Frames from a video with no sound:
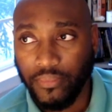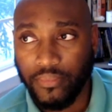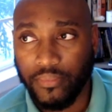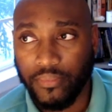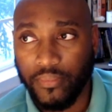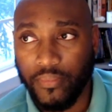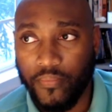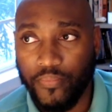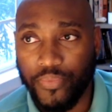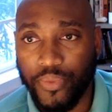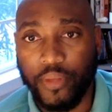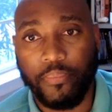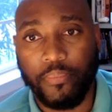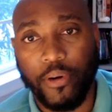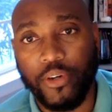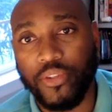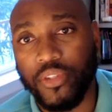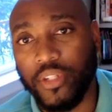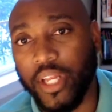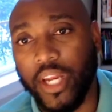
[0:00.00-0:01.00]
the person
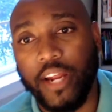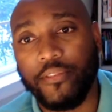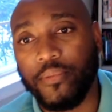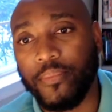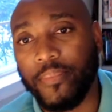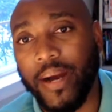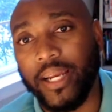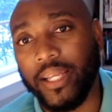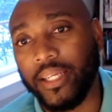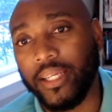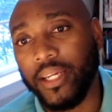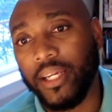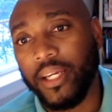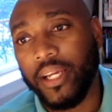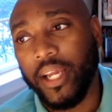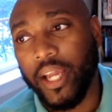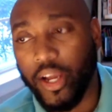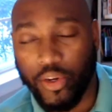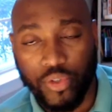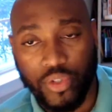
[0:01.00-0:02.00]
that everybody
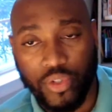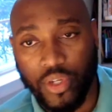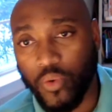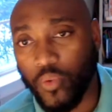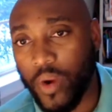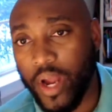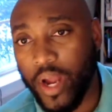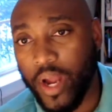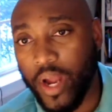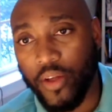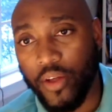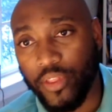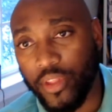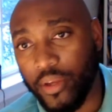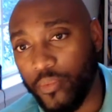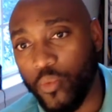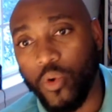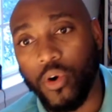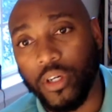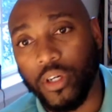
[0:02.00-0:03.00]
else around them
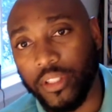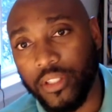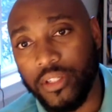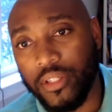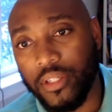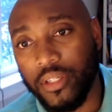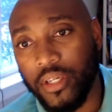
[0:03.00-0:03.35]
wants.